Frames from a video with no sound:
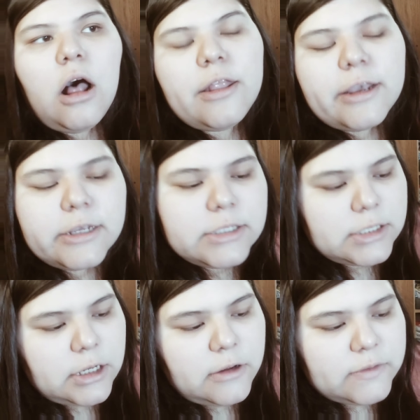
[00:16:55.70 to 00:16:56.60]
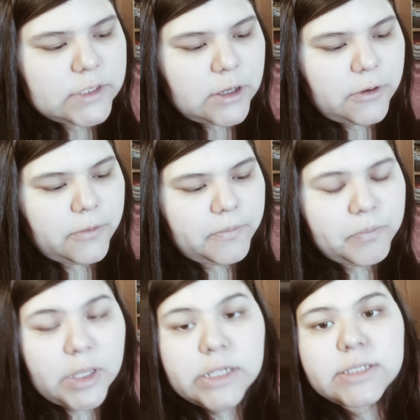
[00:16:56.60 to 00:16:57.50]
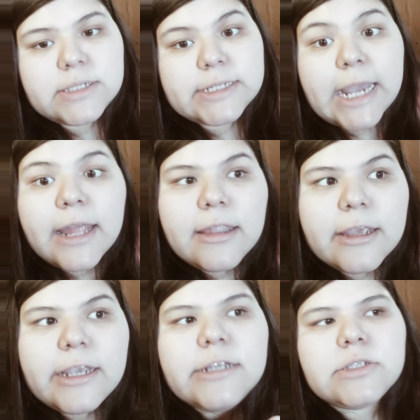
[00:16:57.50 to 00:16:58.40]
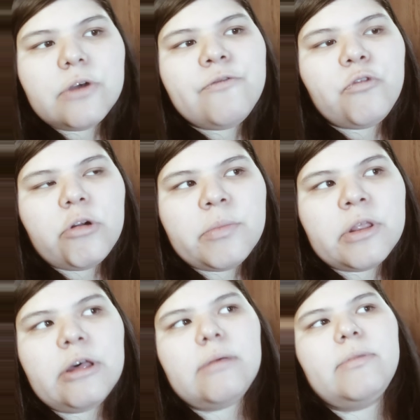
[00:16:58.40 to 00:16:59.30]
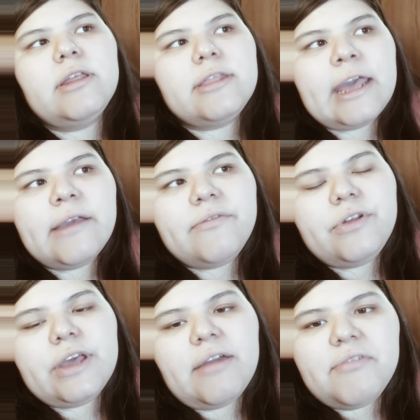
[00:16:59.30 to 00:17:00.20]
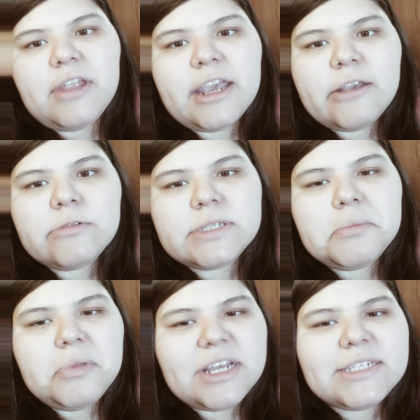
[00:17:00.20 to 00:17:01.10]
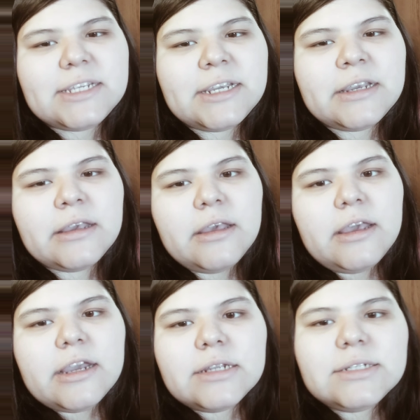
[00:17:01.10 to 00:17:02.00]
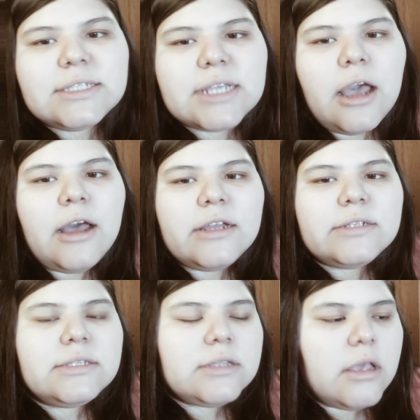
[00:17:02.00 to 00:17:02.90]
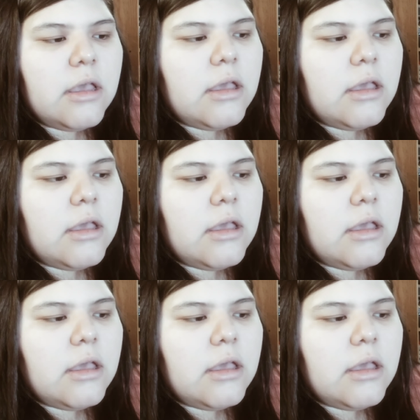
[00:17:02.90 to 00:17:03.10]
all that good stuff. So sadly he's on formula, but thankfully I feel like it was a blessing in disguise.